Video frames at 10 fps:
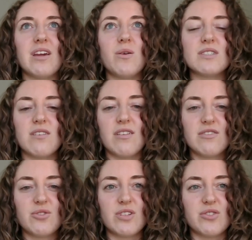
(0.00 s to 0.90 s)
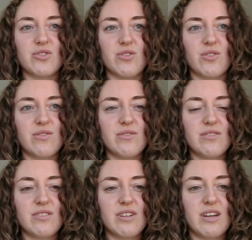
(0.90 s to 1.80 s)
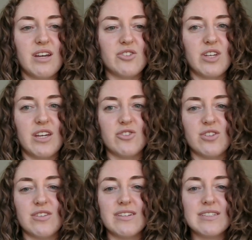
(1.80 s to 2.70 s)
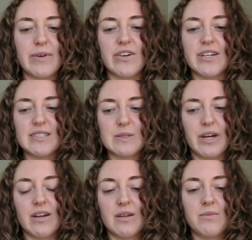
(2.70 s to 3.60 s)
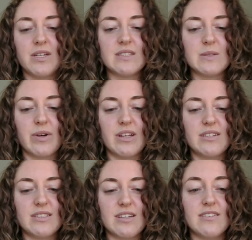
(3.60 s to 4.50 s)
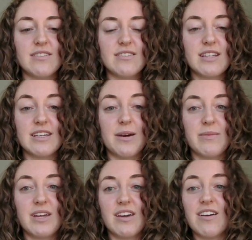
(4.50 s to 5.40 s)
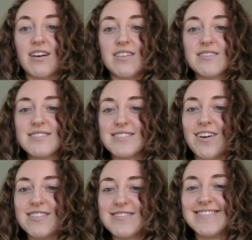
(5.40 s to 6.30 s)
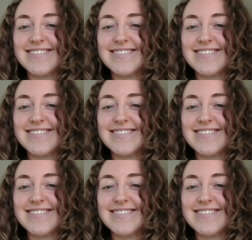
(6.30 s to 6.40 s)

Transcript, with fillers: it was not a traditional education experience by any means, but it did get me here. So,